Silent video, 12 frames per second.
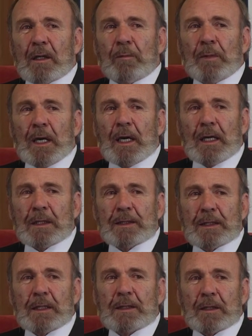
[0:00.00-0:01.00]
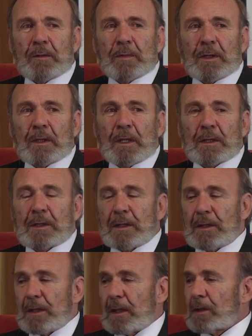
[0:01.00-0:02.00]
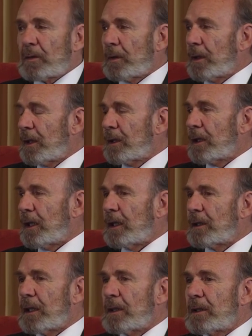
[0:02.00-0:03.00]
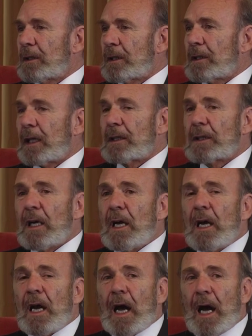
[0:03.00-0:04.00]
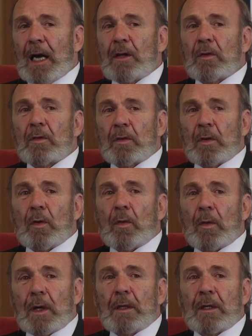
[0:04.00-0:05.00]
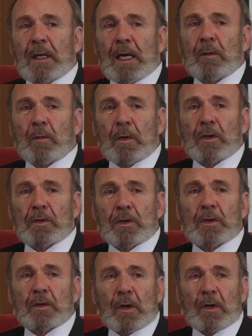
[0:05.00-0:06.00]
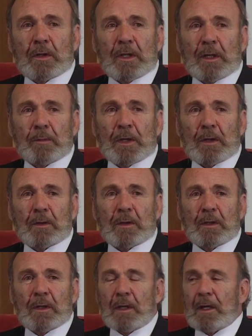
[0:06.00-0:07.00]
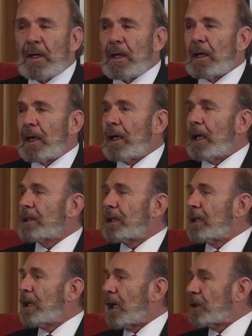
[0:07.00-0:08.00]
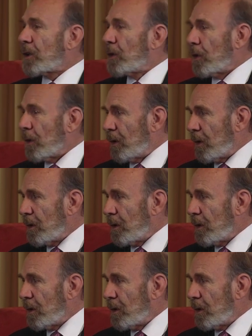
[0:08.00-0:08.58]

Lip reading: may I say something? I said, yes, what is it? She says, I don't know one damn word you're talking about. And I said, that's good.